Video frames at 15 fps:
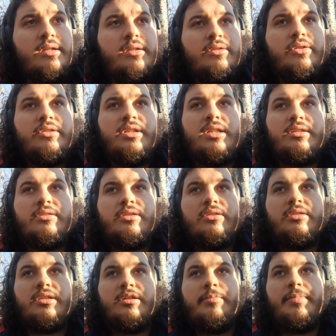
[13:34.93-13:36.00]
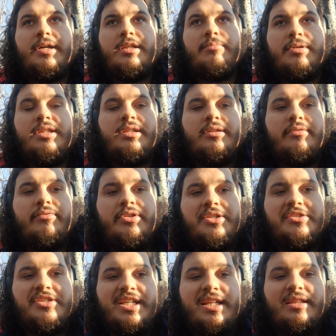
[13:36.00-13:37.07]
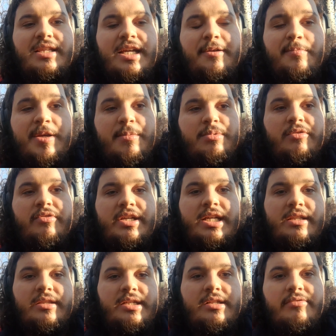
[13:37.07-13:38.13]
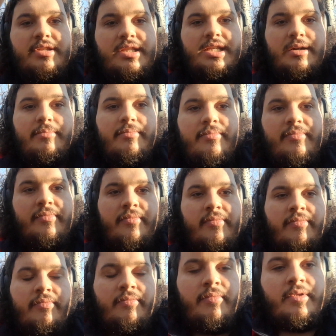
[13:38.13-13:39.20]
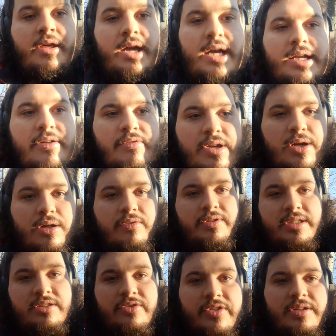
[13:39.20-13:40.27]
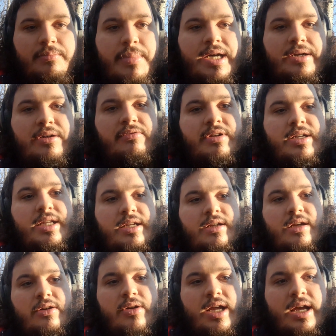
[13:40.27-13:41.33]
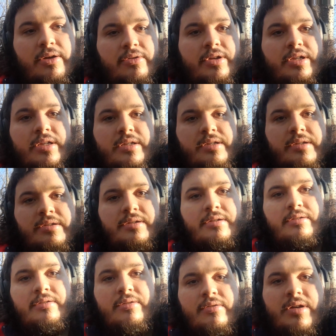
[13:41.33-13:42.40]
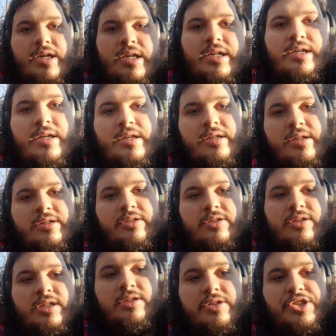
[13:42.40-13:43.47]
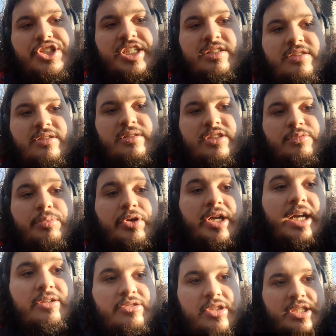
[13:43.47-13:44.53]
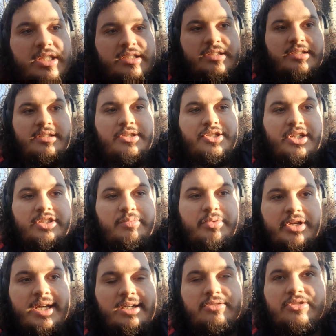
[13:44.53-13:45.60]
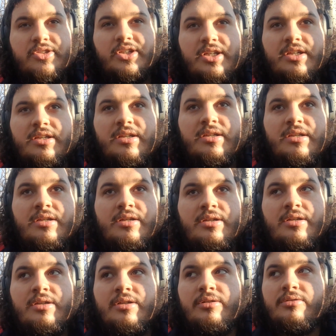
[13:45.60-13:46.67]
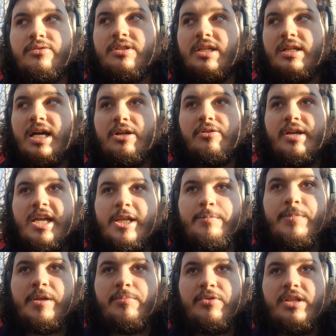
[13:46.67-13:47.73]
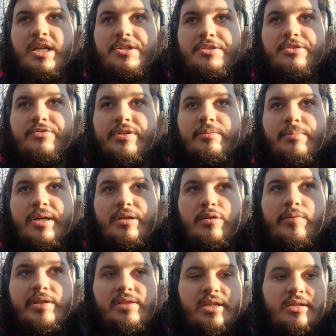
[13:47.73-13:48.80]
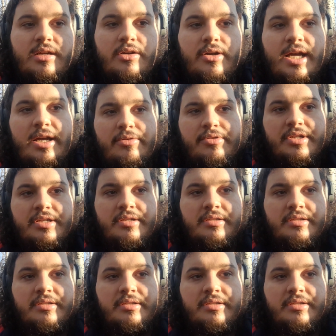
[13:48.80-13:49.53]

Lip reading: So he's not a sociopath, but we just can't take people, we can deal with them. And we always feel better when they're not around, right? So another jester is Charles Bukowski, who said, I don't hate people, I just feel better when they're not around.